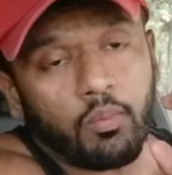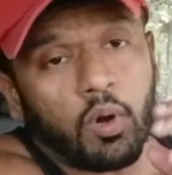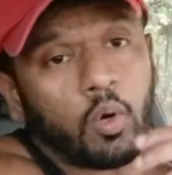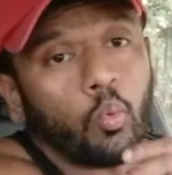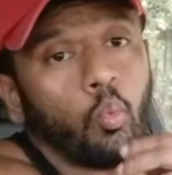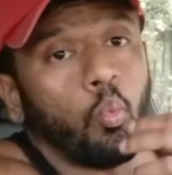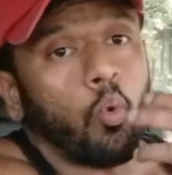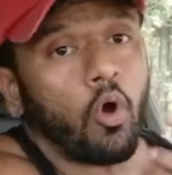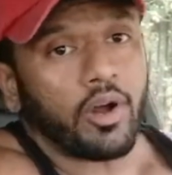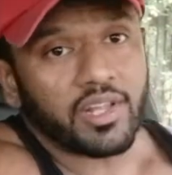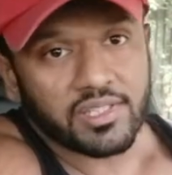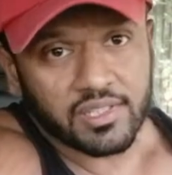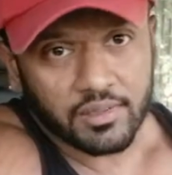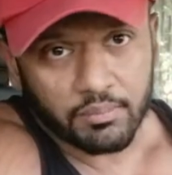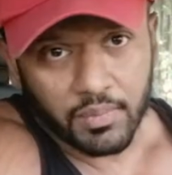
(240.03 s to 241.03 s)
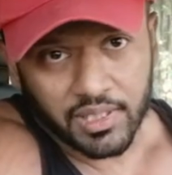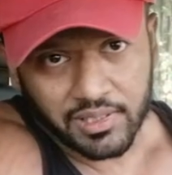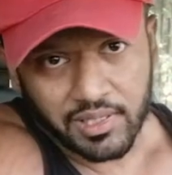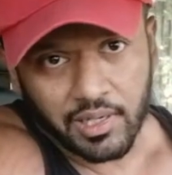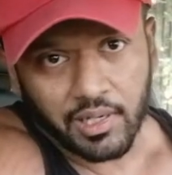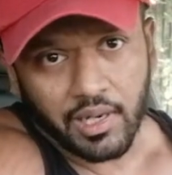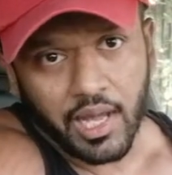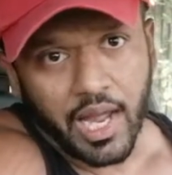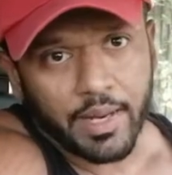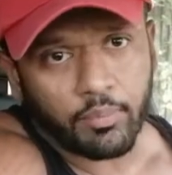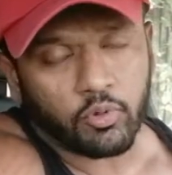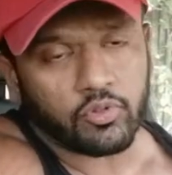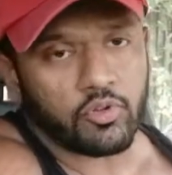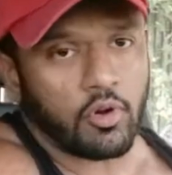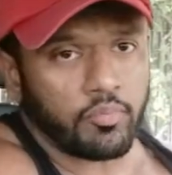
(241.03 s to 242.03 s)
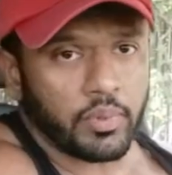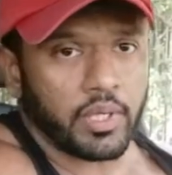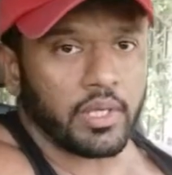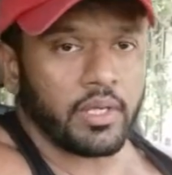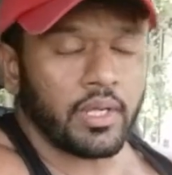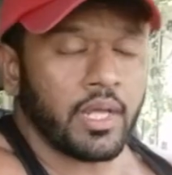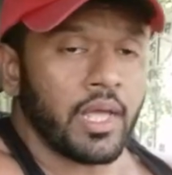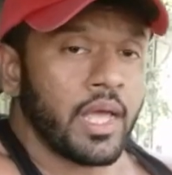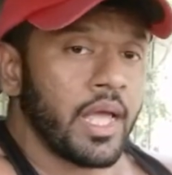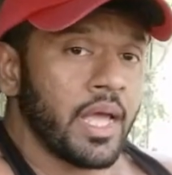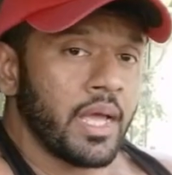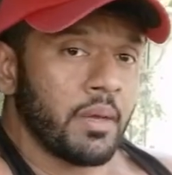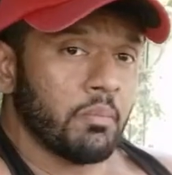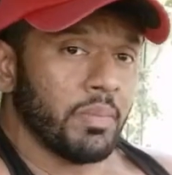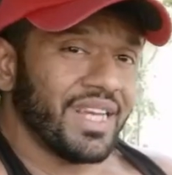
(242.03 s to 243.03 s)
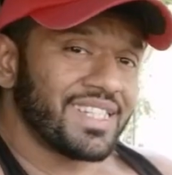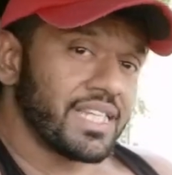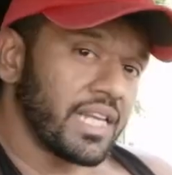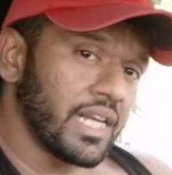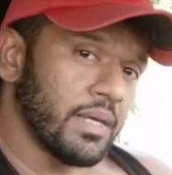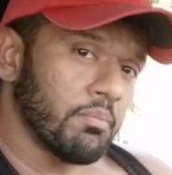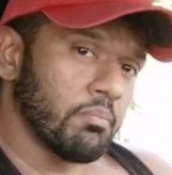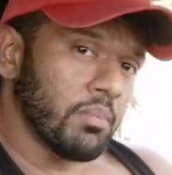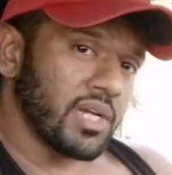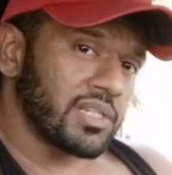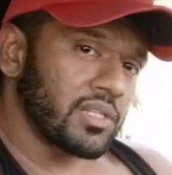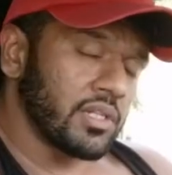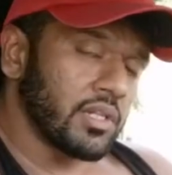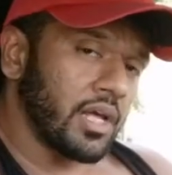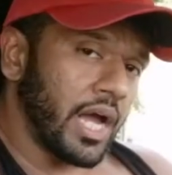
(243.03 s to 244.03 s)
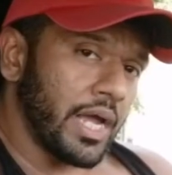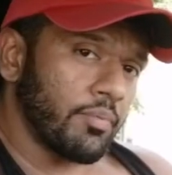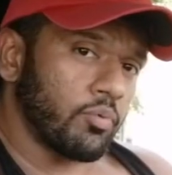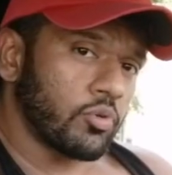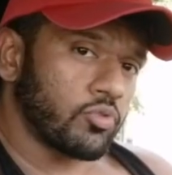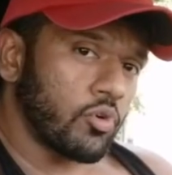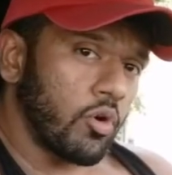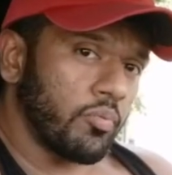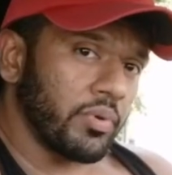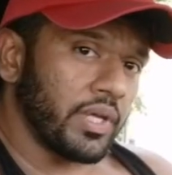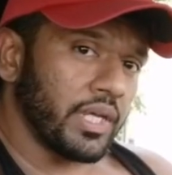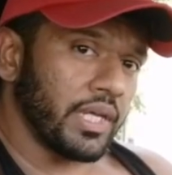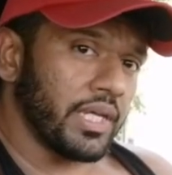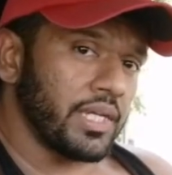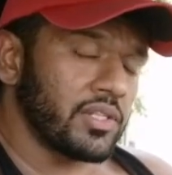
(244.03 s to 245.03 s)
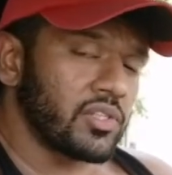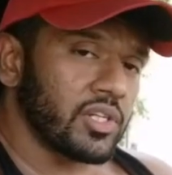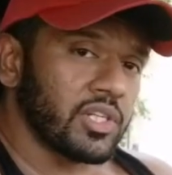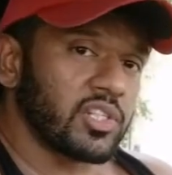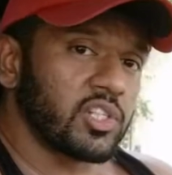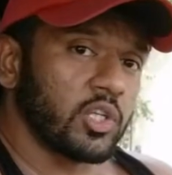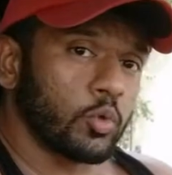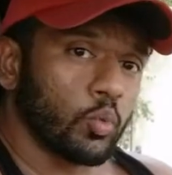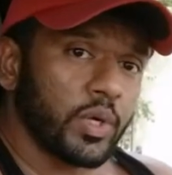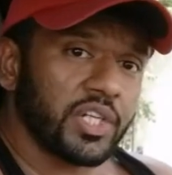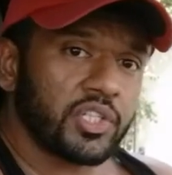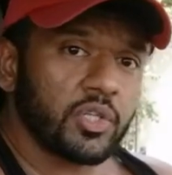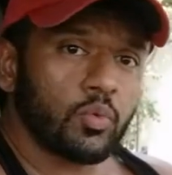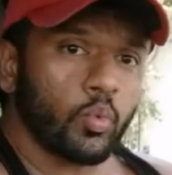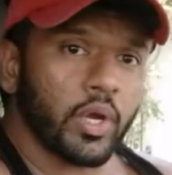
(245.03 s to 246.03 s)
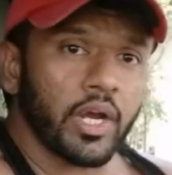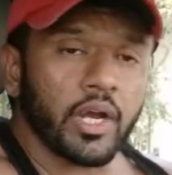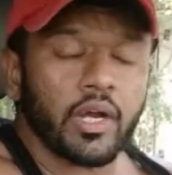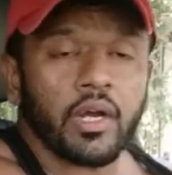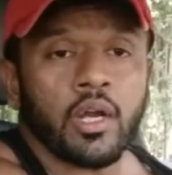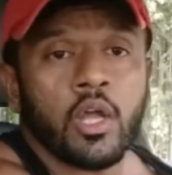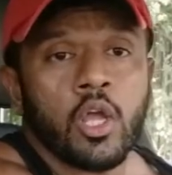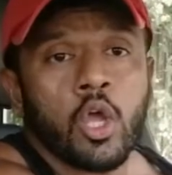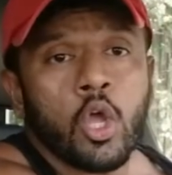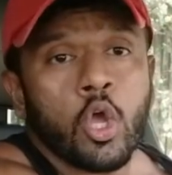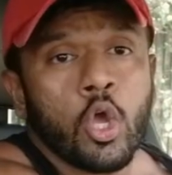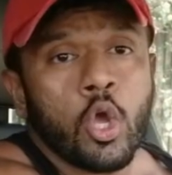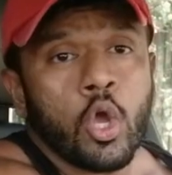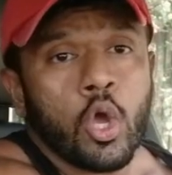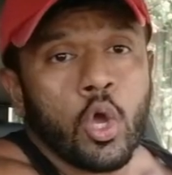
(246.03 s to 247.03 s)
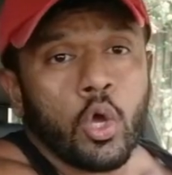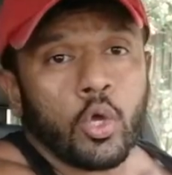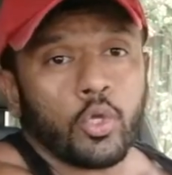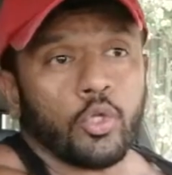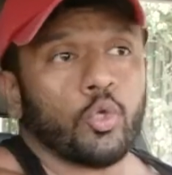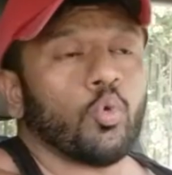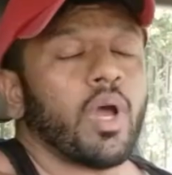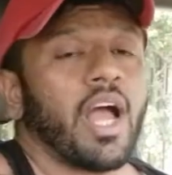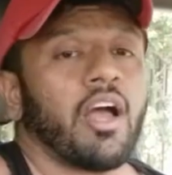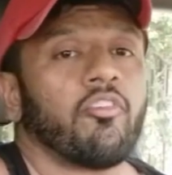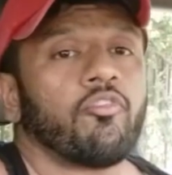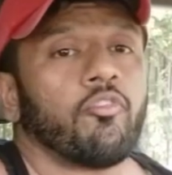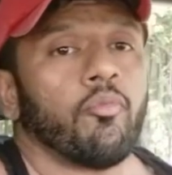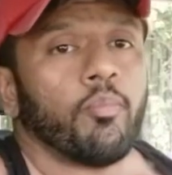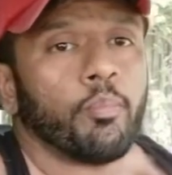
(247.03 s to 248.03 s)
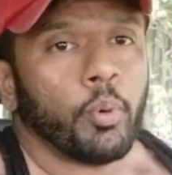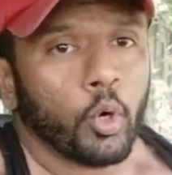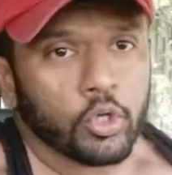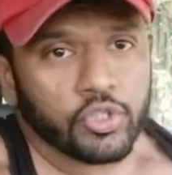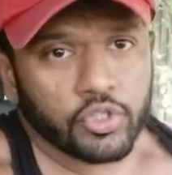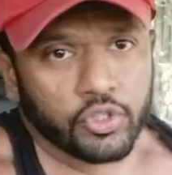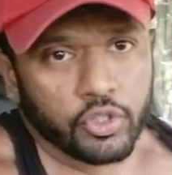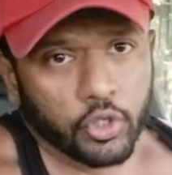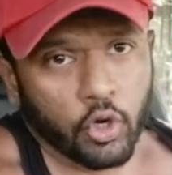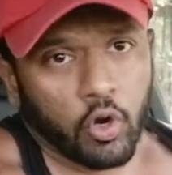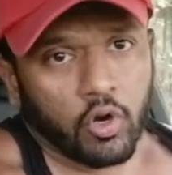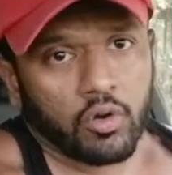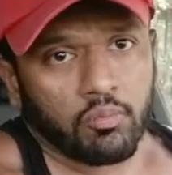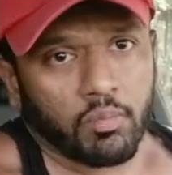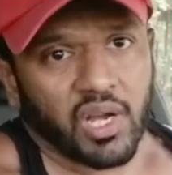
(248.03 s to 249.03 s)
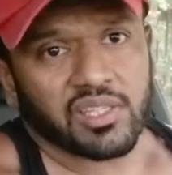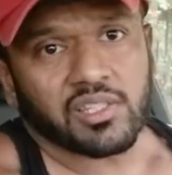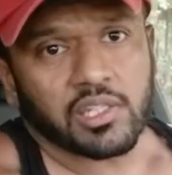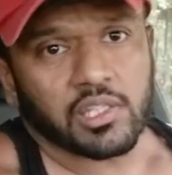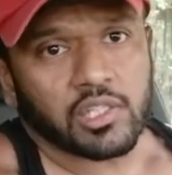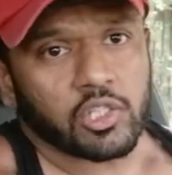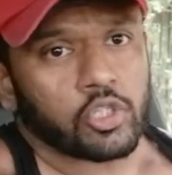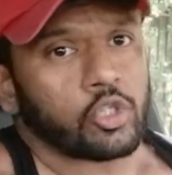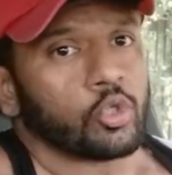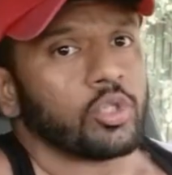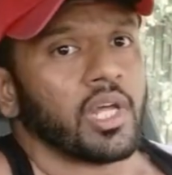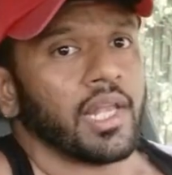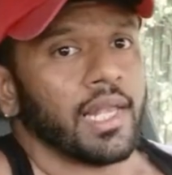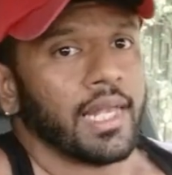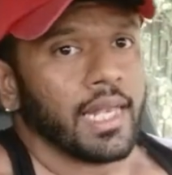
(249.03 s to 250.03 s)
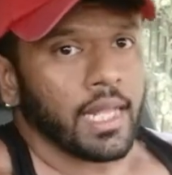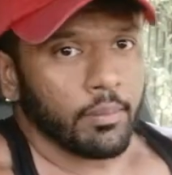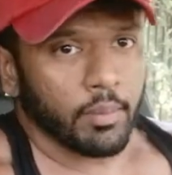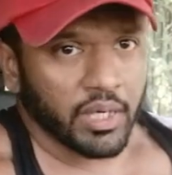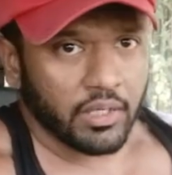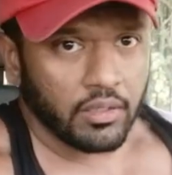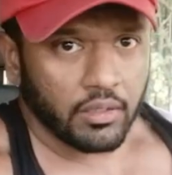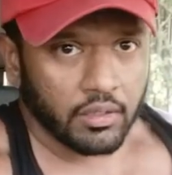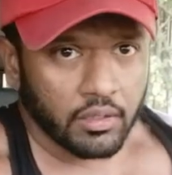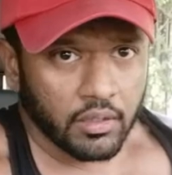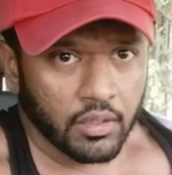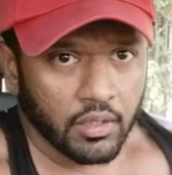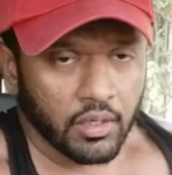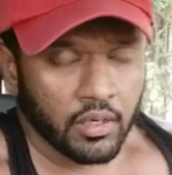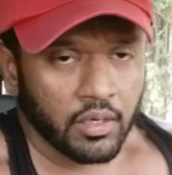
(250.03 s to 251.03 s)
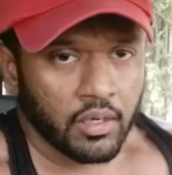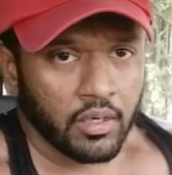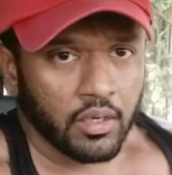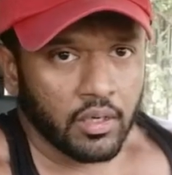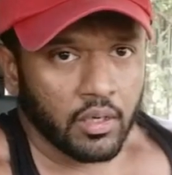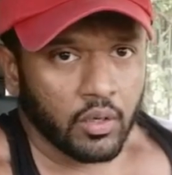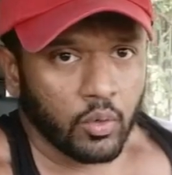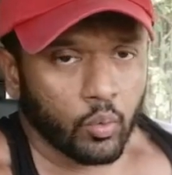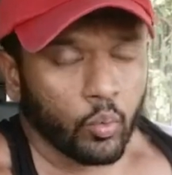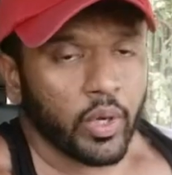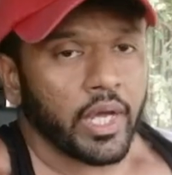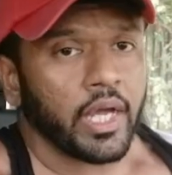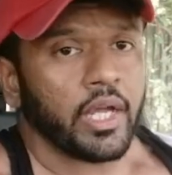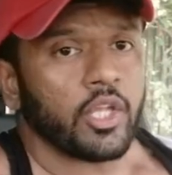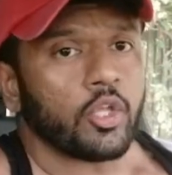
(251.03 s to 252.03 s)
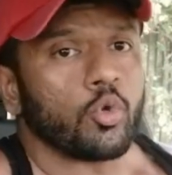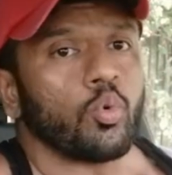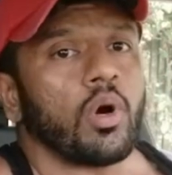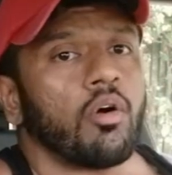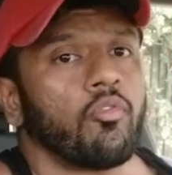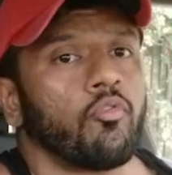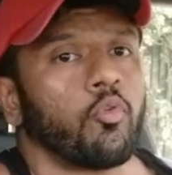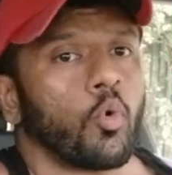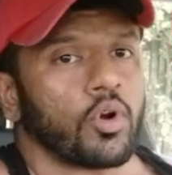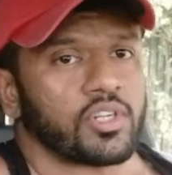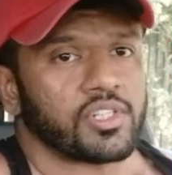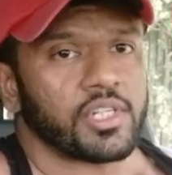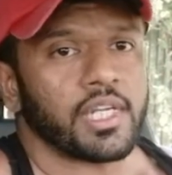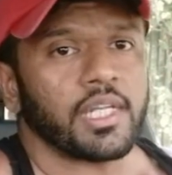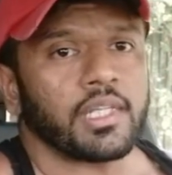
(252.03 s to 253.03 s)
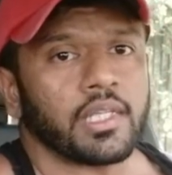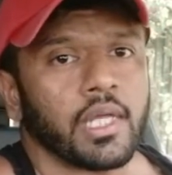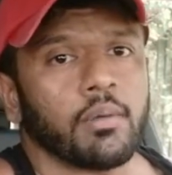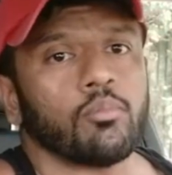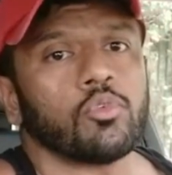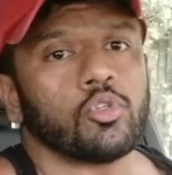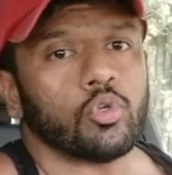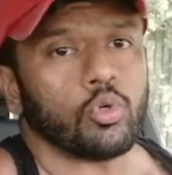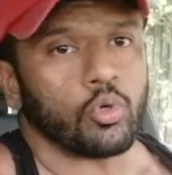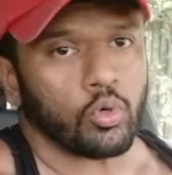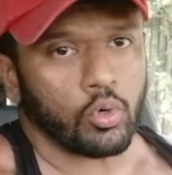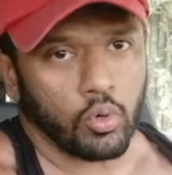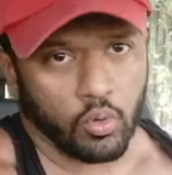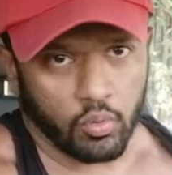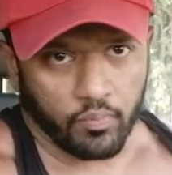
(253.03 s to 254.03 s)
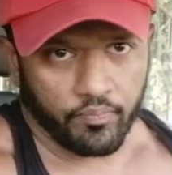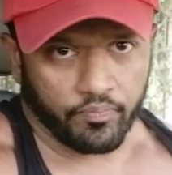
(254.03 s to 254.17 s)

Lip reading: about what is a muscle hypertrophy. Basically, muscle hypertrophy is a situation where you have pushed your muscles to the limit where you are forcing them to grow.